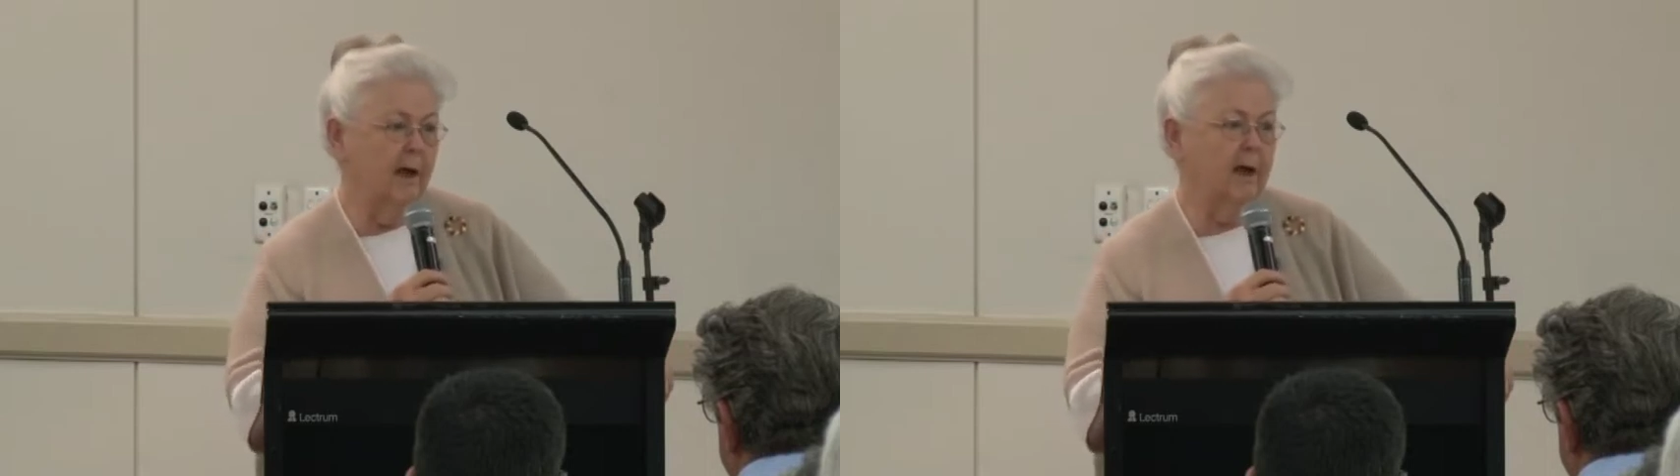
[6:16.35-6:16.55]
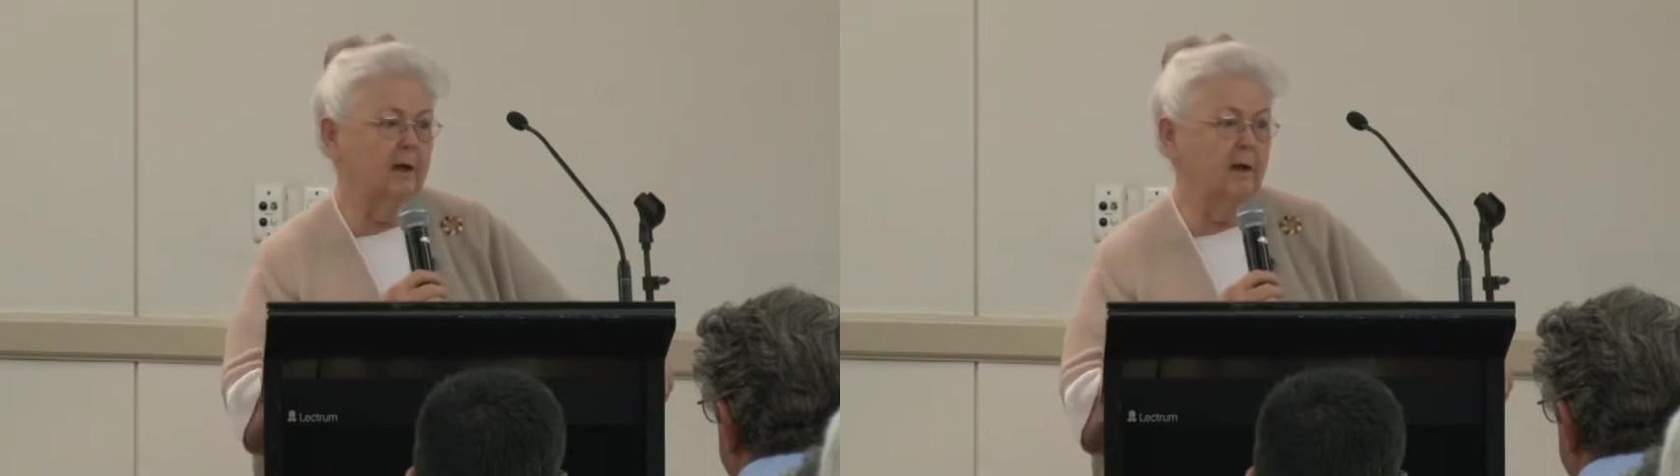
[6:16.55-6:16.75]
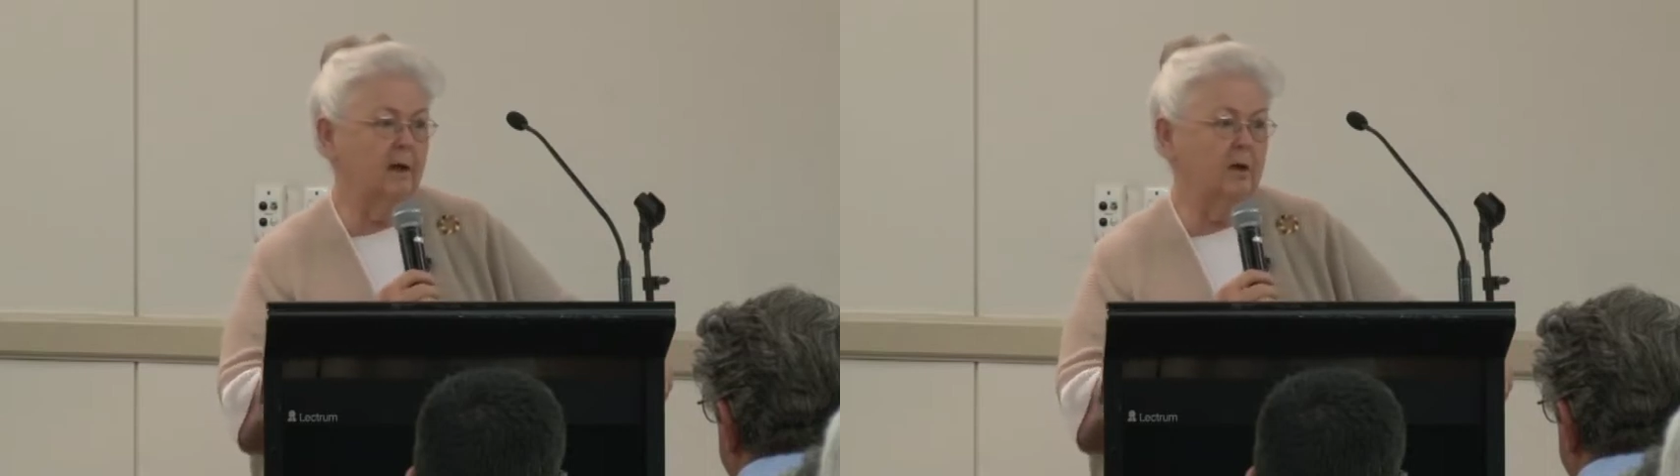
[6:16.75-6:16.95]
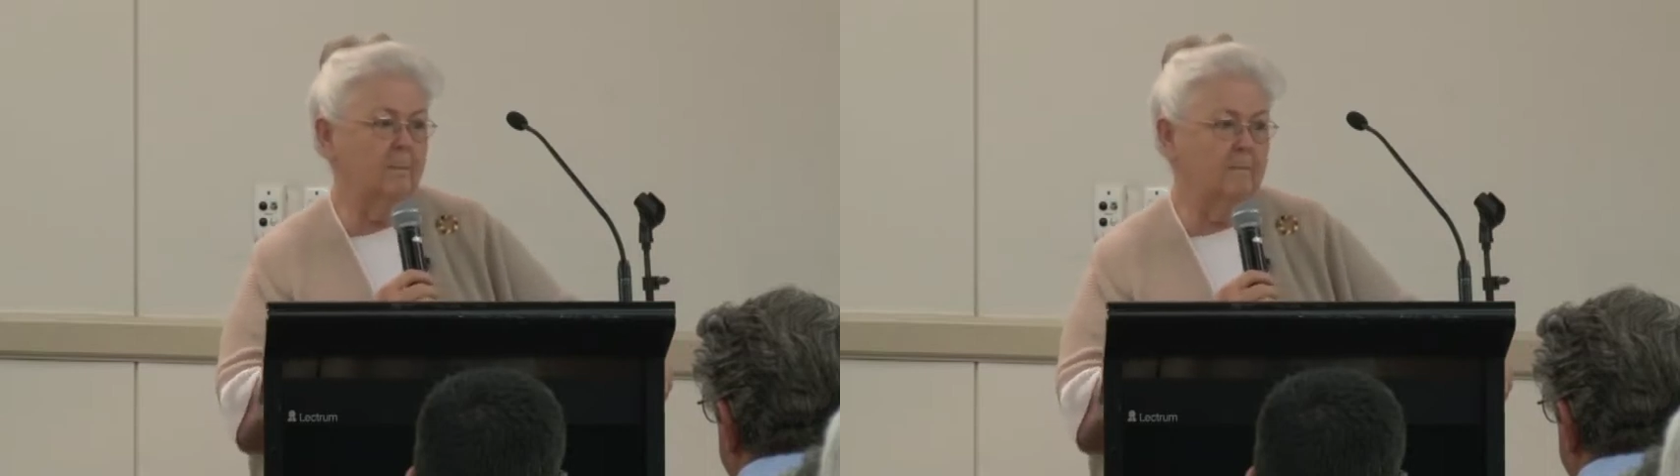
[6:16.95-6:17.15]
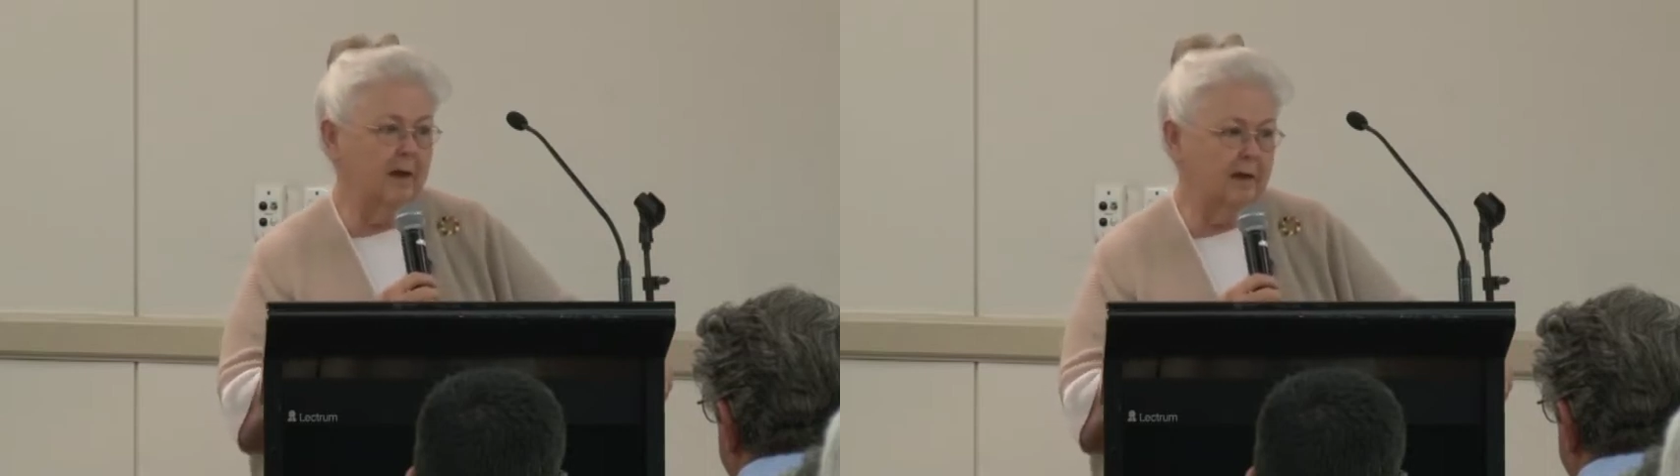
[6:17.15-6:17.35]
and
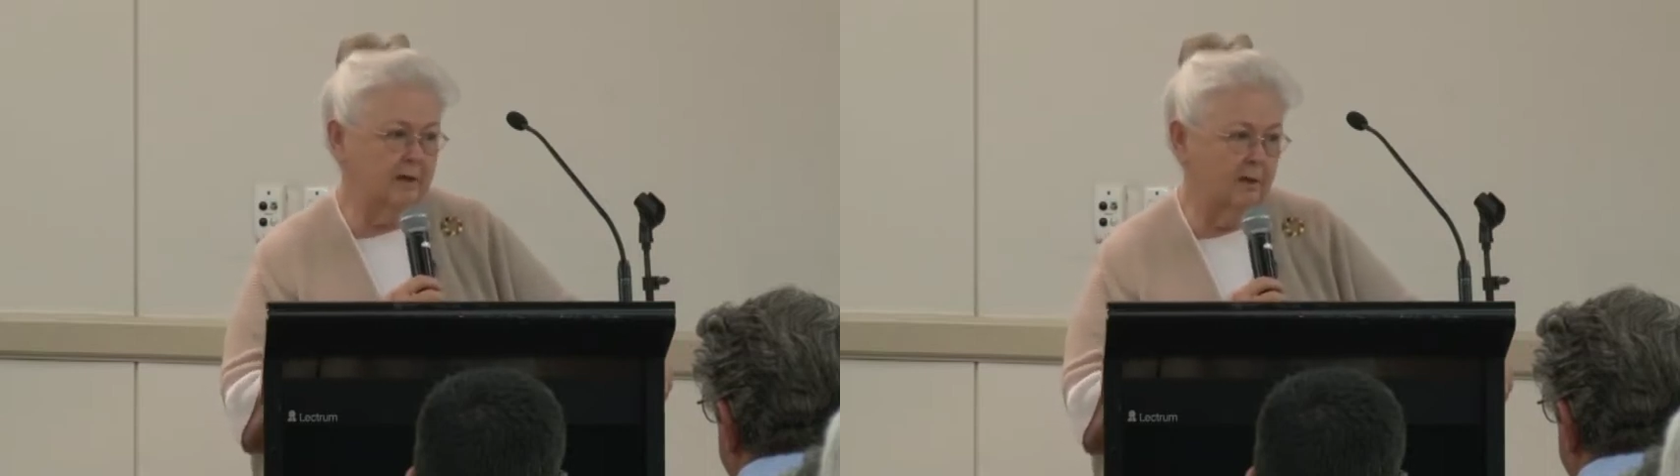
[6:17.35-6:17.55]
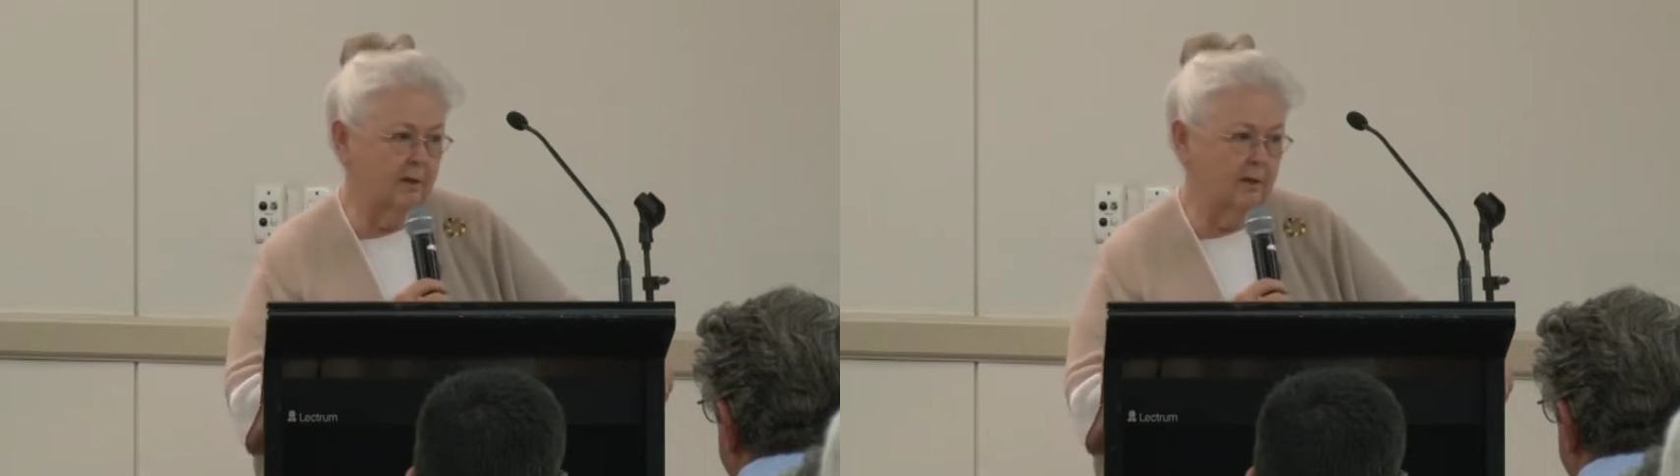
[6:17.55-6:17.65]
commit to